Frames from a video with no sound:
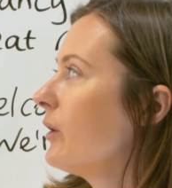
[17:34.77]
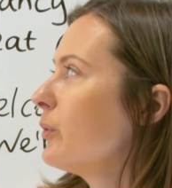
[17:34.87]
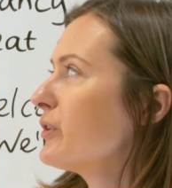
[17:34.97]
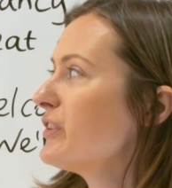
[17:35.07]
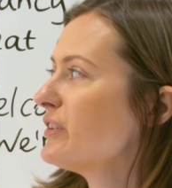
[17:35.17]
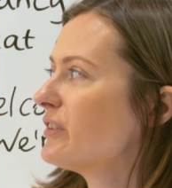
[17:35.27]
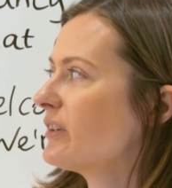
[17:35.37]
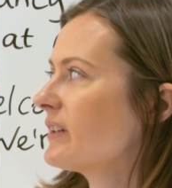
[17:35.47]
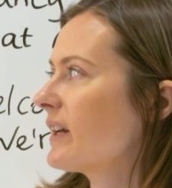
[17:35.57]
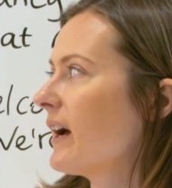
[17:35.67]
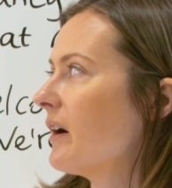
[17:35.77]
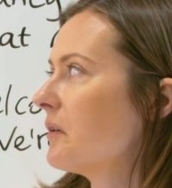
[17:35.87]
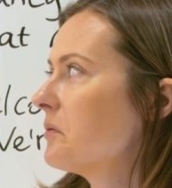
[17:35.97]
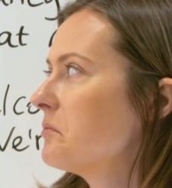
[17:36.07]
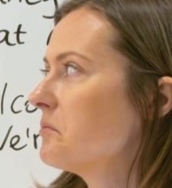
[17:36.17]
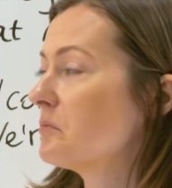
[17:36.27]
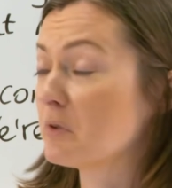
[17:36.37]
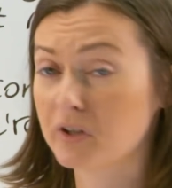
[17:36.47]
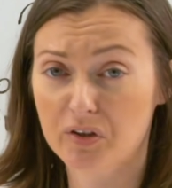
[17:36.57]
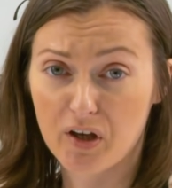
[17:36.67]
what are you doing now?
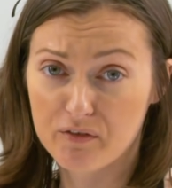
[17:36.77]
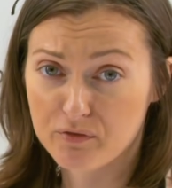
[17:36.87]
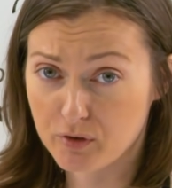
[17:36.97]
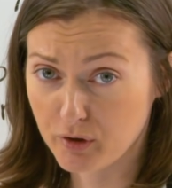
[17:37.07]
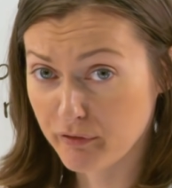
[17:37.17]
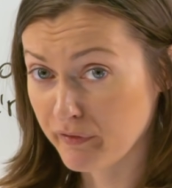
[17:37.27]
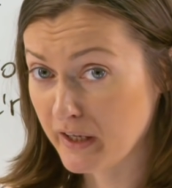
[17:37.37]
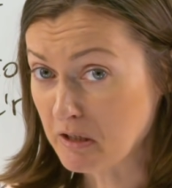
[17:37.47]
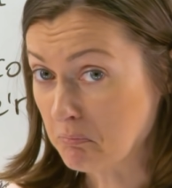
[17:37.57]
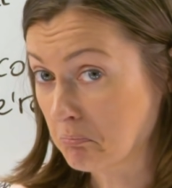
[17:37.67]
We could go for a coffee.